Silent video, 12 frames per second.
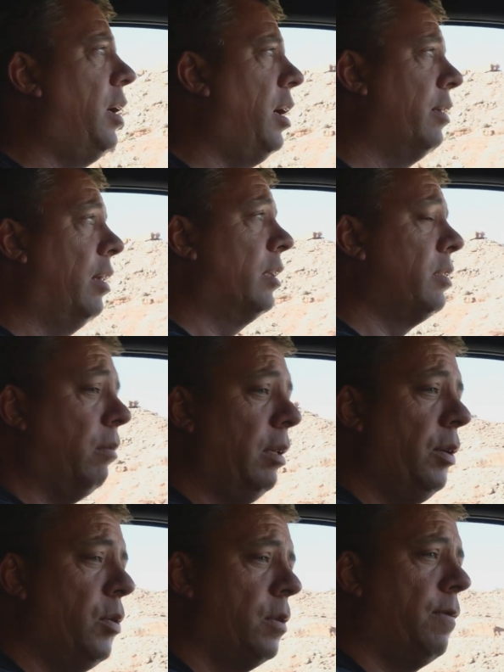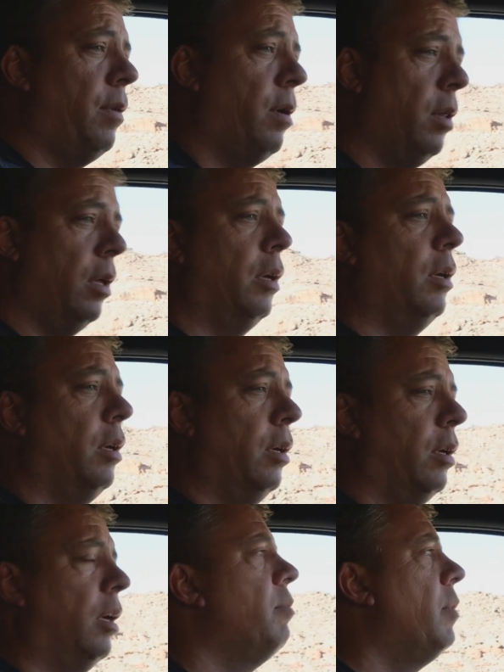done that's really useful
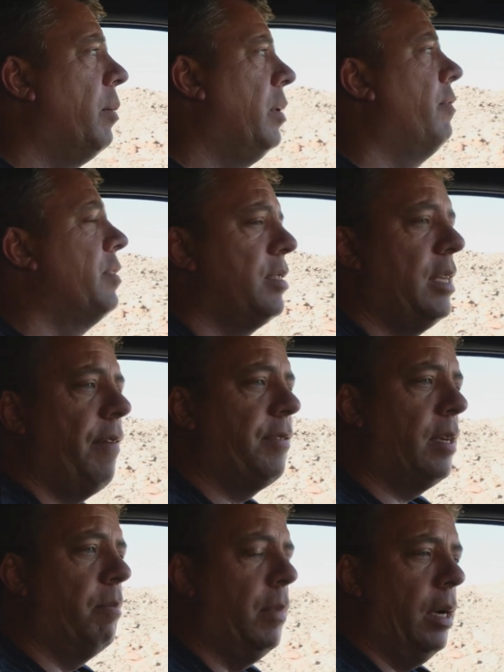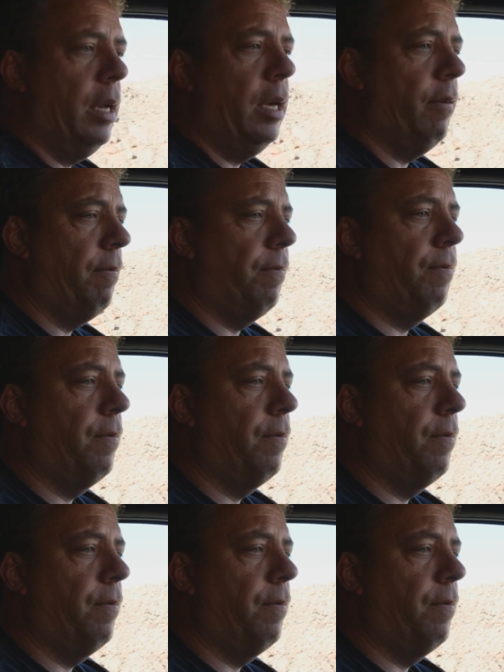and maybe even save some money if